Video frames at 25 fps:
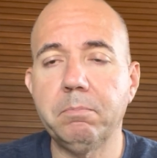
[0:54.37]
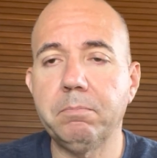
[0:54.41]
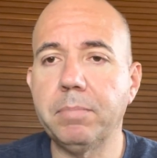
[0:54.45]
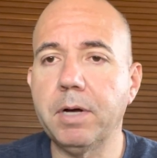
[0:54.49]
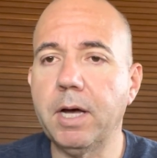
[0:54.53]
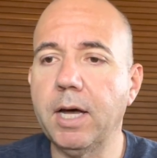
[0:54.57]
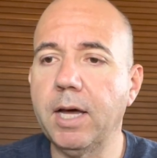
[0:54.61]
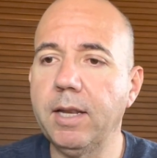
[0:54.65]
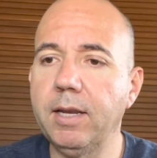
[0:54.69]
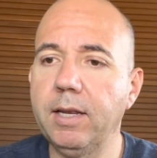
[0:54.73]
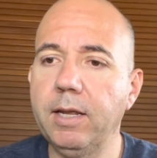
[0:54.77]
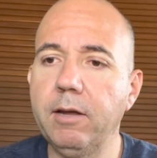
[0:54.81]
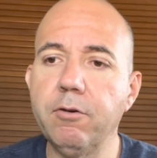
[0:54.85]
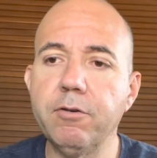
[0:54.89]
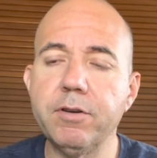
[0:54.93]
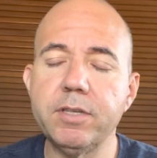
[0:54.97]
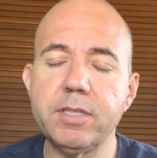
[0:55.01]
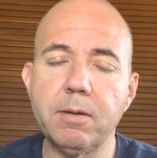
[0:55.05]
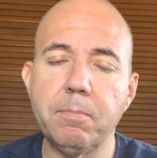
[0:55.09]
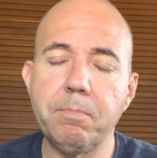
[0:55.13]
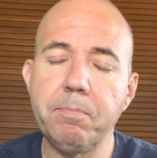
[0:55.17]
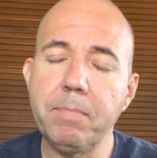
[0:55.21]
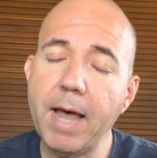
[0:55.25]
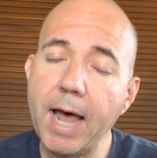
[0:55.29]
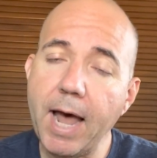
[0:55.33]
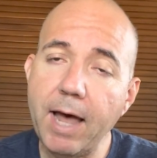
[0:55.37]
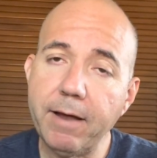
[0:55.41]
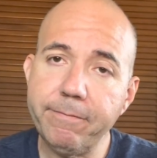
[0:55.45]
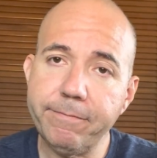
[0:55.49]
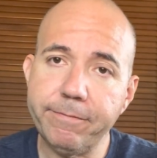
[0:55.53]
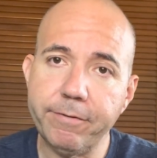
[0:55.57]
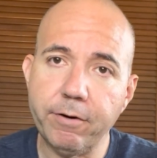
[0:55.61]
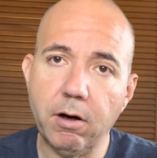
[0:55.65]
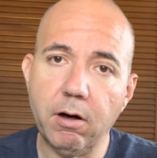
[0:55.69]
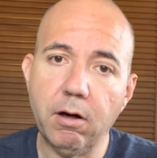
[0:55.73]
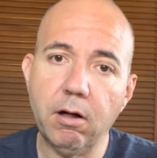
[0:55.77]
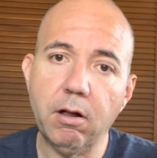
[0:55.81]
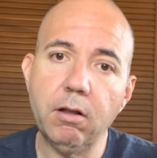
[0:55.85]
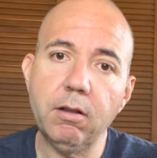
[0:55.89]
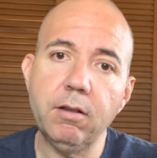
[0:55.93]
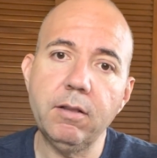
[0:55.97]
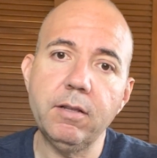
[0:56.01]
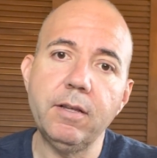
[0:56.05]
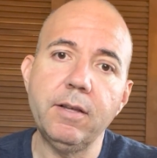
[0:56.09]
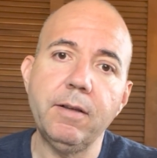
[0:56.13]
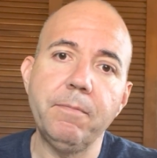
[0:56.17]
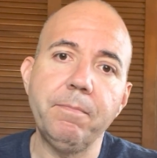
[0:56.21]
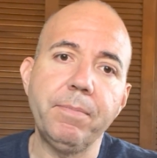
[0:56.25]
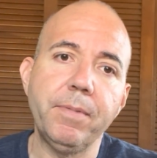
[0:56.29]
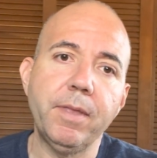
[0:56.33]
but it was a bad fall
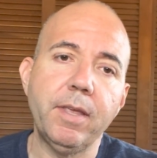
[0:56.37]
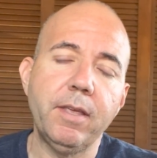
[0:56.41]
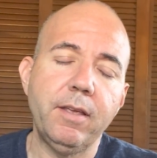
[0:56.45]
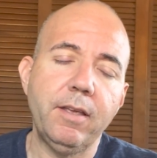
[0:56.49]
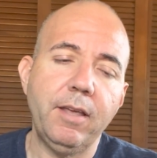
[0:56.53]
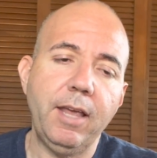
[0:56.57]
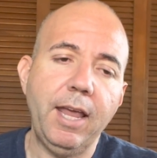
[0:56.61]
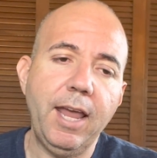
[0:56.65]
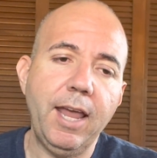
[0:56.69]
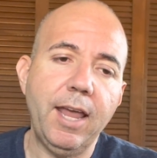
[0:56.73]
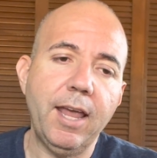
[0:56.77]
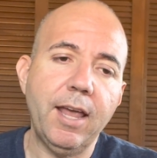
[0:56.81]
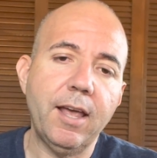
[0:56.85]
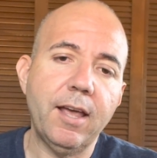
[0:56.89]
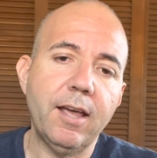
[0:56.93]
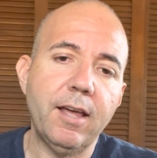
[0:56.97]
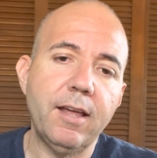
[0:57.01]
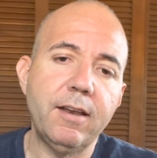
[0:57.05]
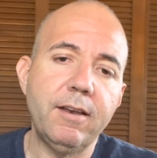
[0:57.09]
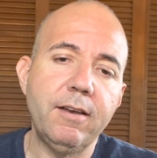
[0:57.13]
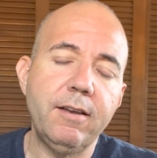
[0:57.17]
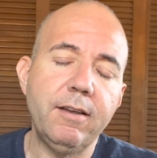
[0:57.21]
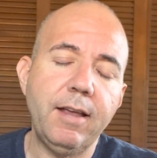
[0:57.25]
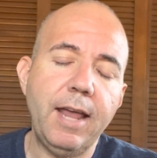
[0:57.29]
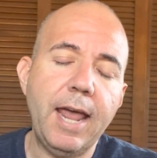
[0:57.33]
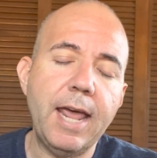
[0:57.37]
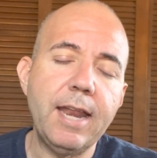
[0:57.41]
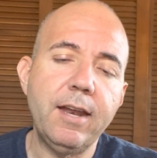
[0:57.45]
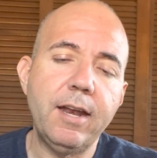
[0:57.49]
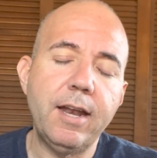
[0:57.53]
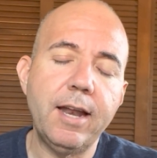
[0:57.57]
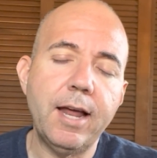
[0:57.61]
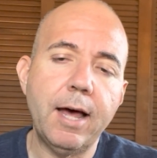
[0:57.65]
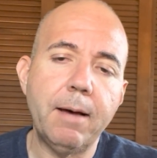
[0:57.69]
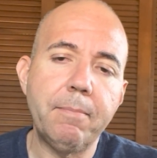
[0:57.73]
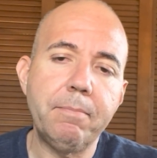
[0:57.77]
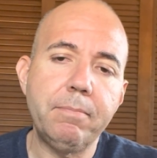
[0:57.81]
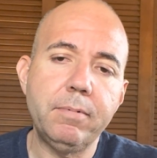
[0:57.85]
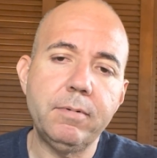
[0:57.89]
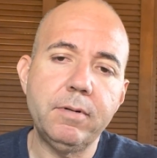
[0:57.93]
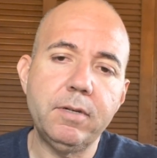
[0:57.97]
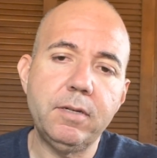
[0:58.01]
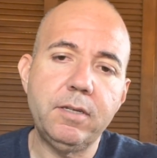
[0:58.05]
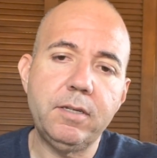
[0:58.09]
and ended up